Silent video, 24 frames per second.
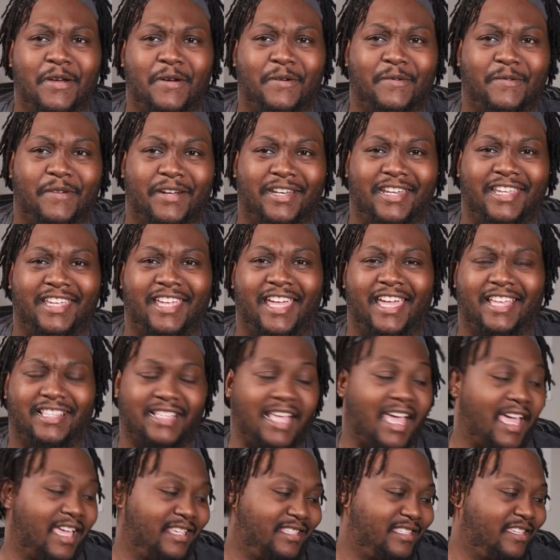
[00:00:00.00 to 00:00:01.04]
1DX.
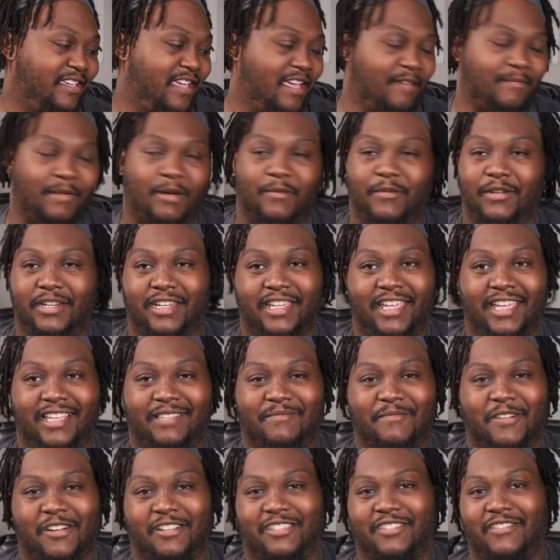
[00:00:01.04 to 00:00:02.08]
I still have my
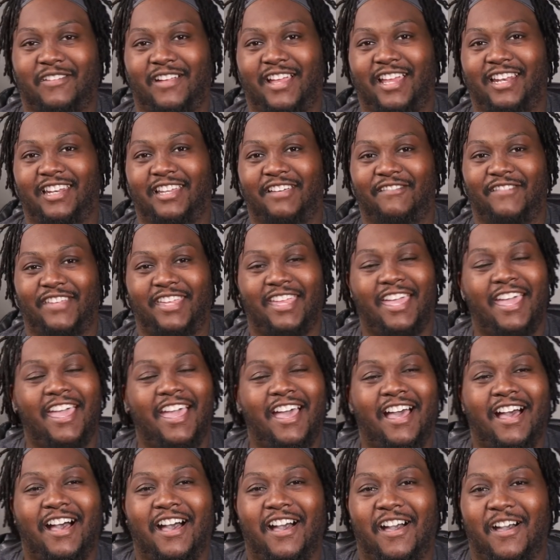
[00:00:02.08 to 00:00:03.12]
1DX Mark III. I love it.
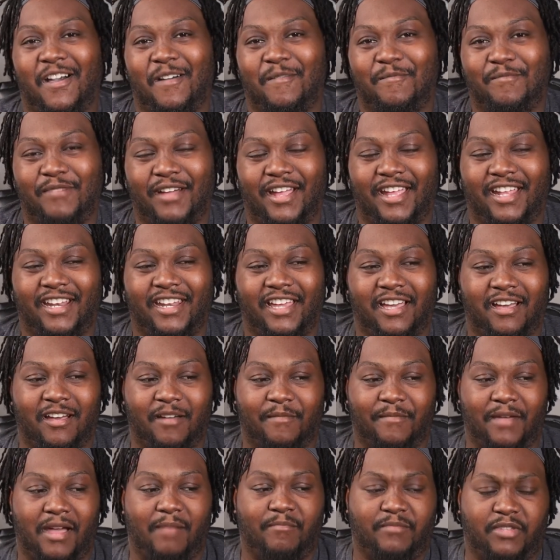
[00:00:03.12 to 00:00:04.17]
But
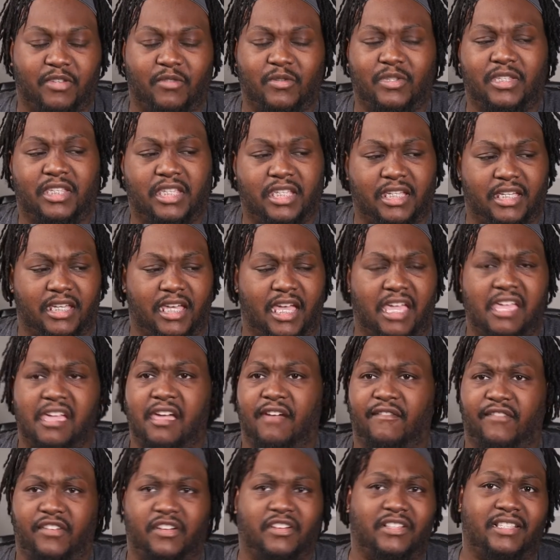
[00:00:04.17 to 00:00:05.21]
I'm used to a
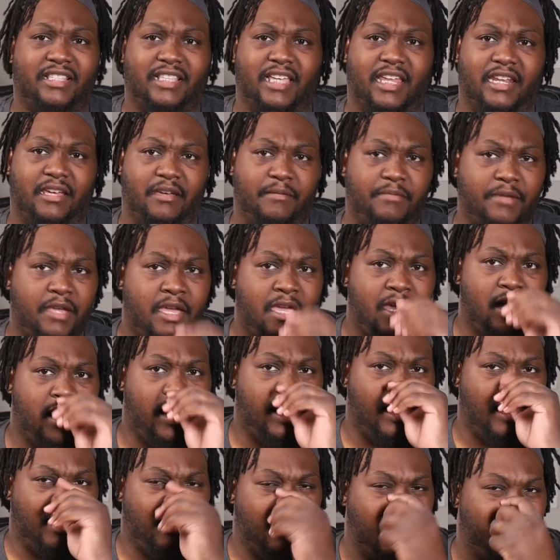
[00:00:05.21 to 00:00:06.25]
heavier setup.
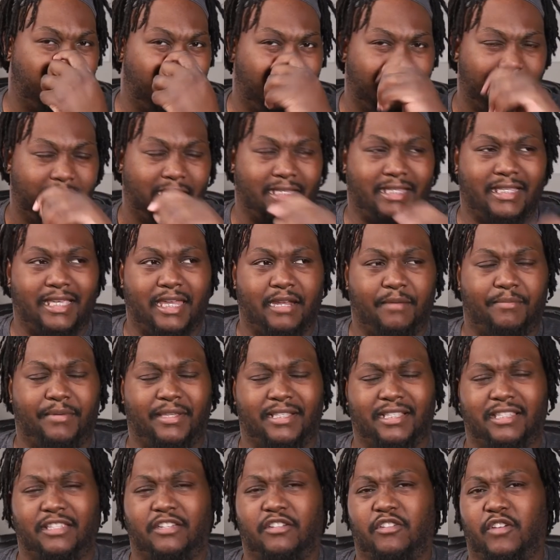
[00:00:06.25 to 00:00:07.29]
I think this setup
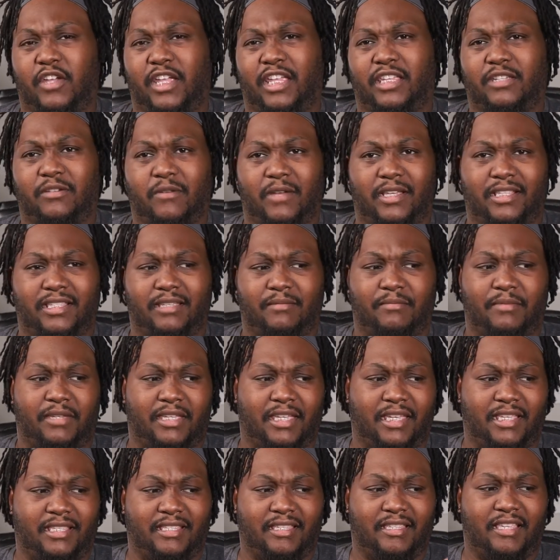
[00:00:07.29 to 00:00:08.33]
is a little interesting
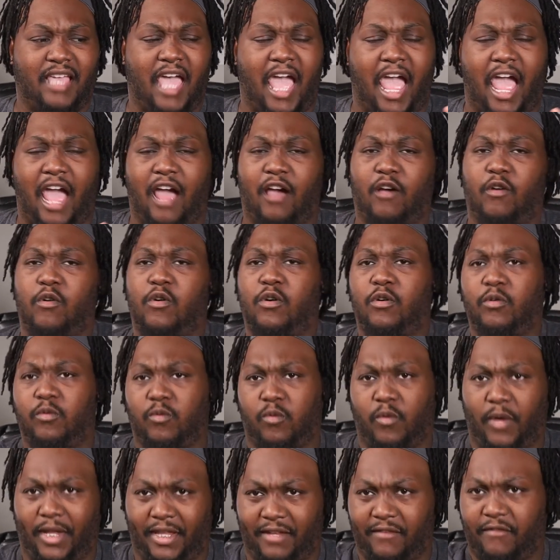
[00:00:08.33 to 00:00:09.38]
because it's how
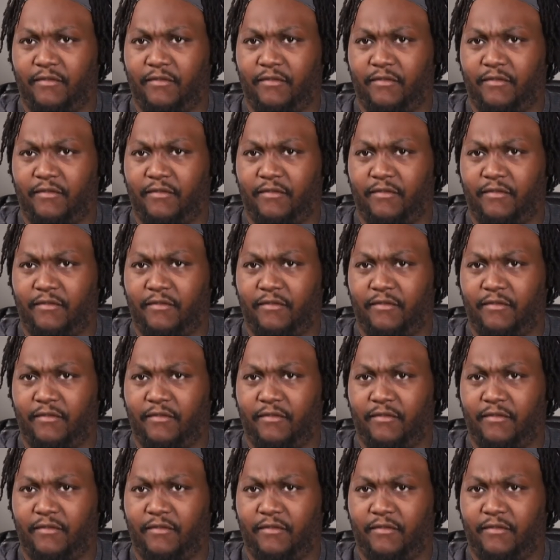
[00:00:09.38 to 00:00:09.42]
weight